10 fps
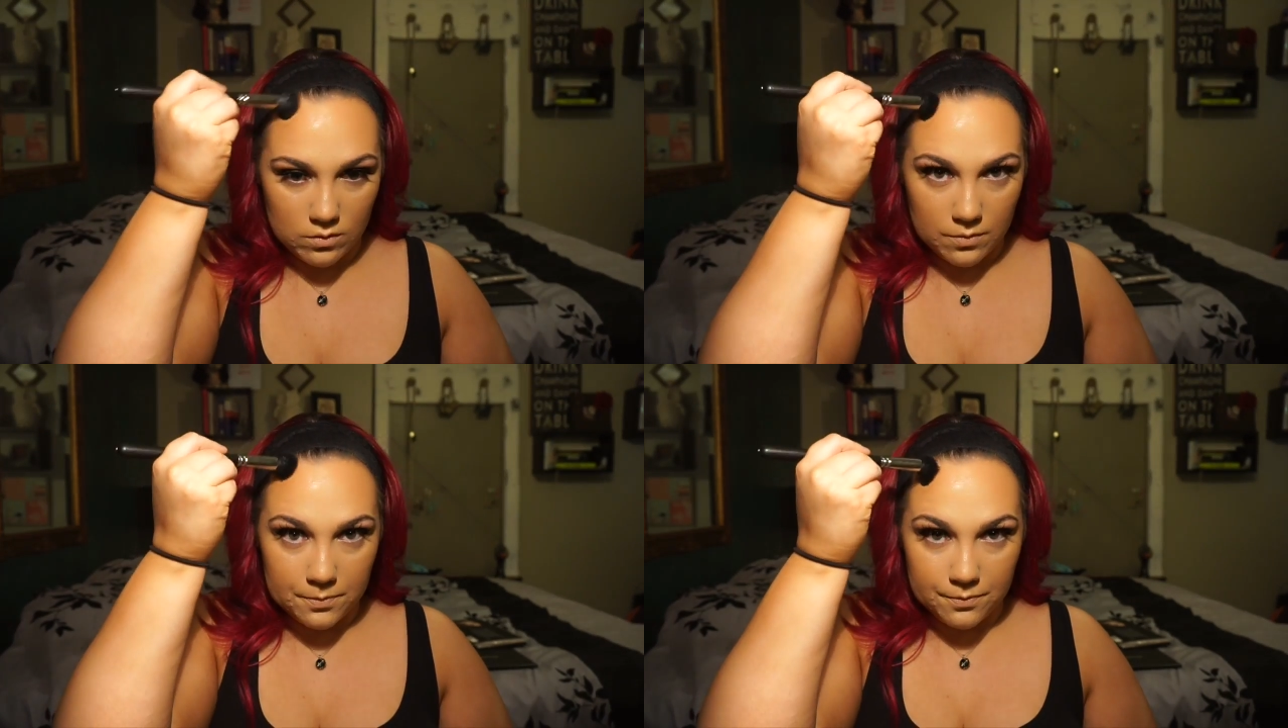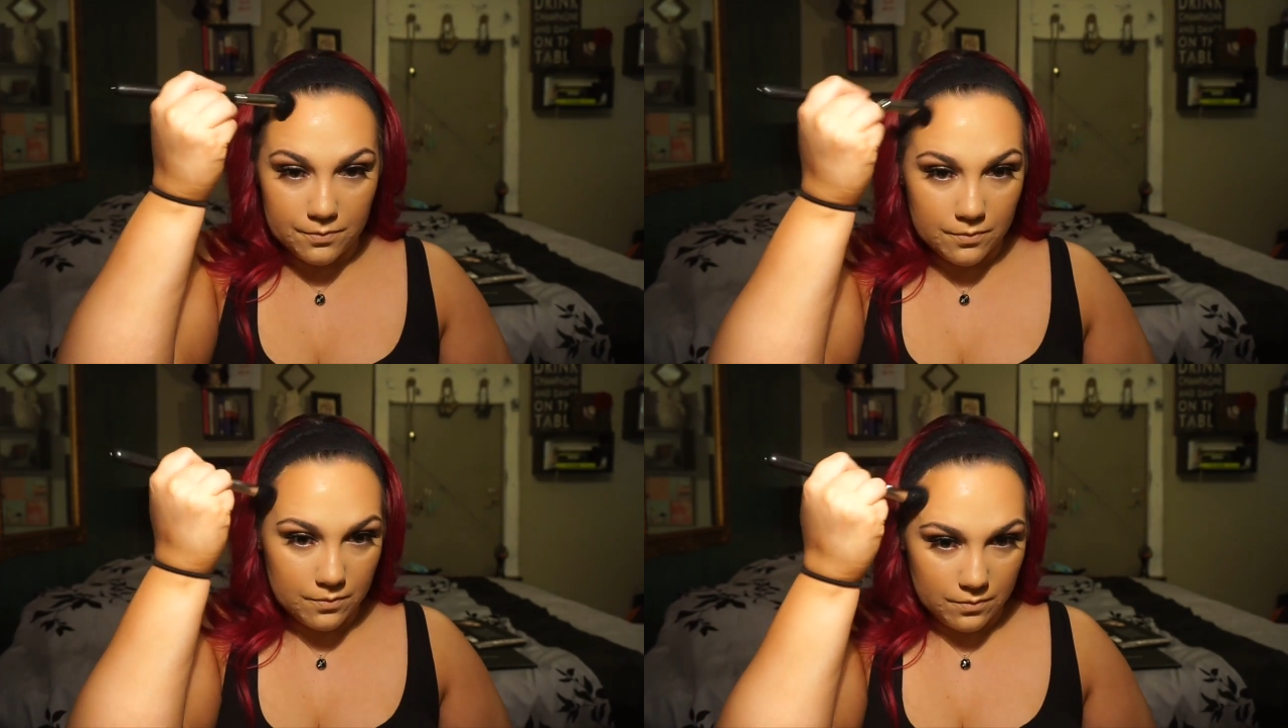I'm also
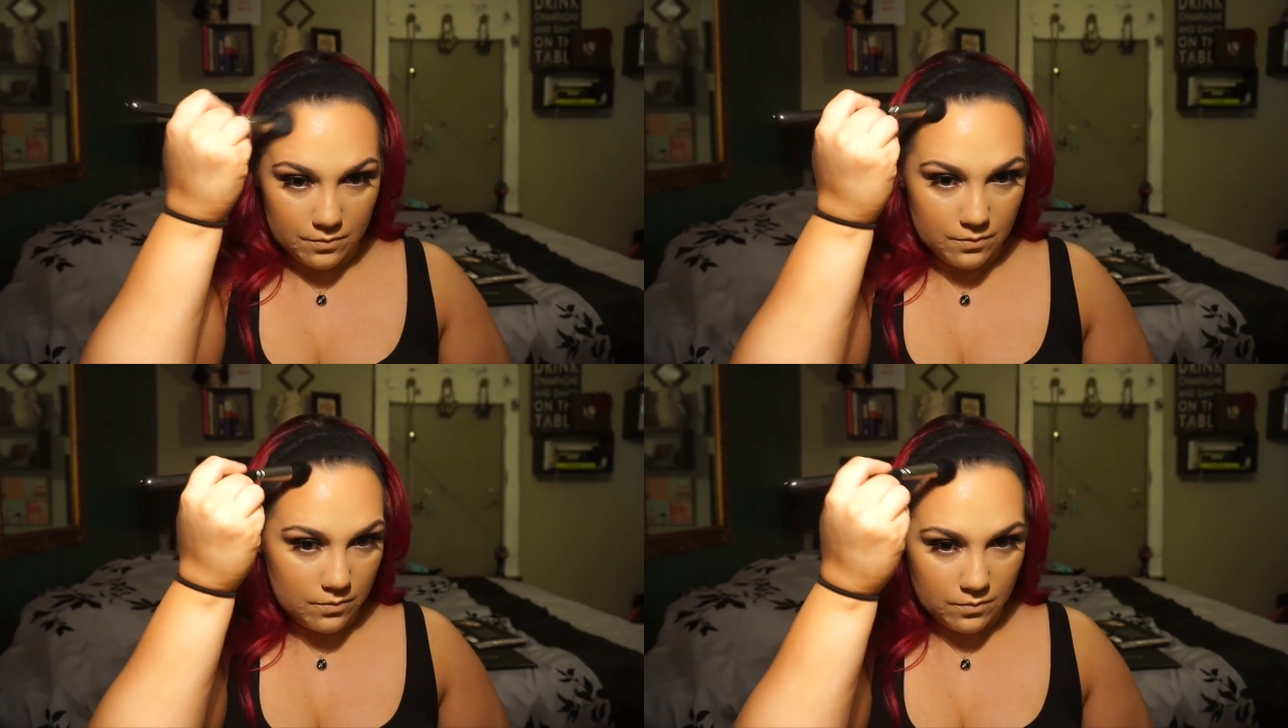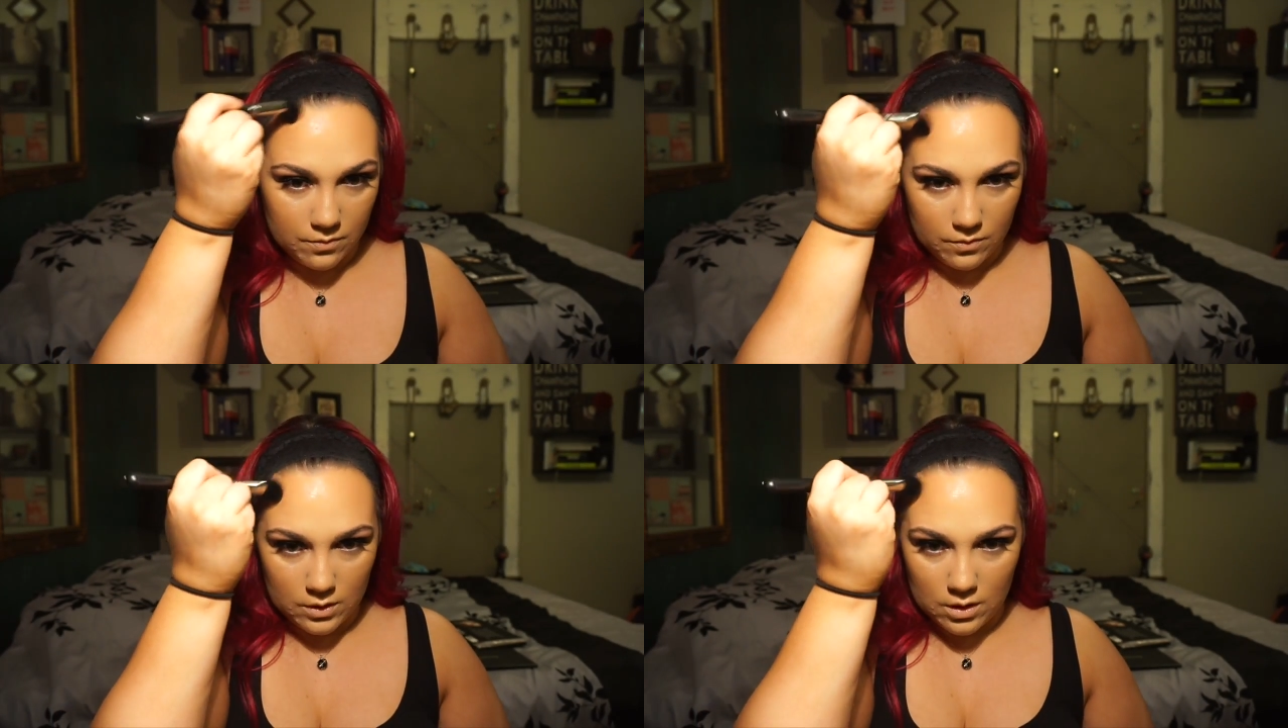going to take it
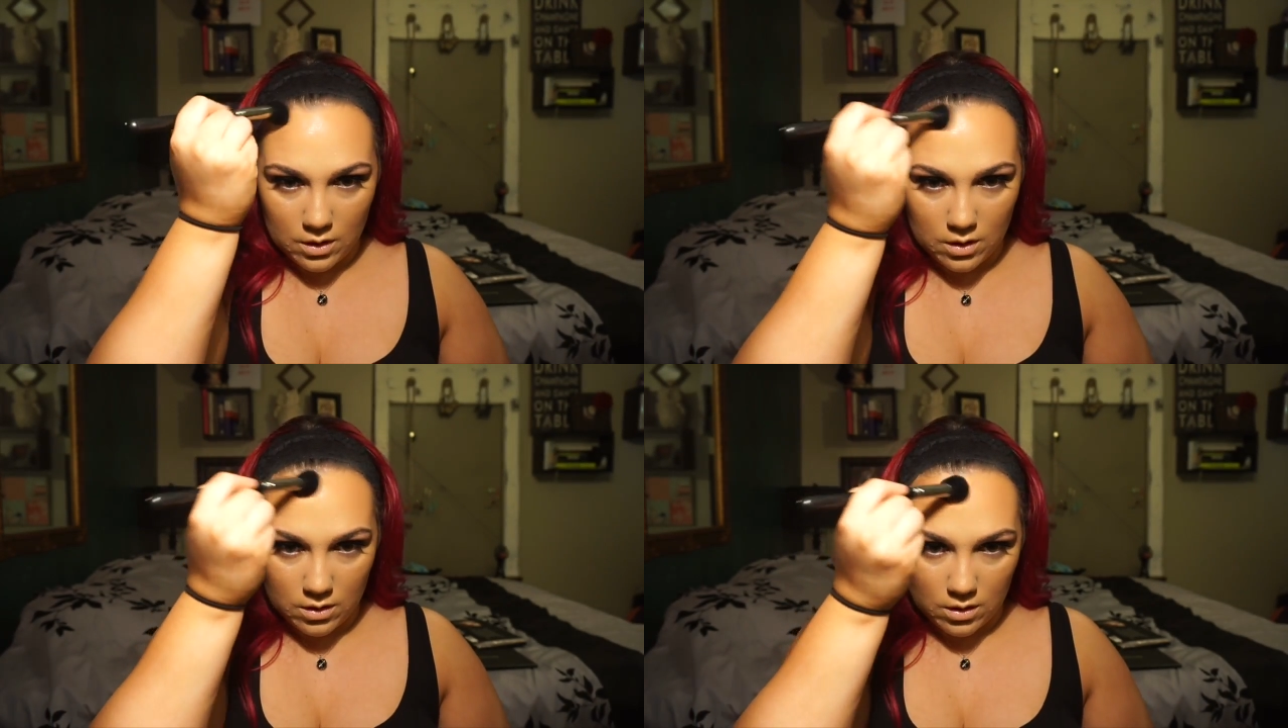on my forehead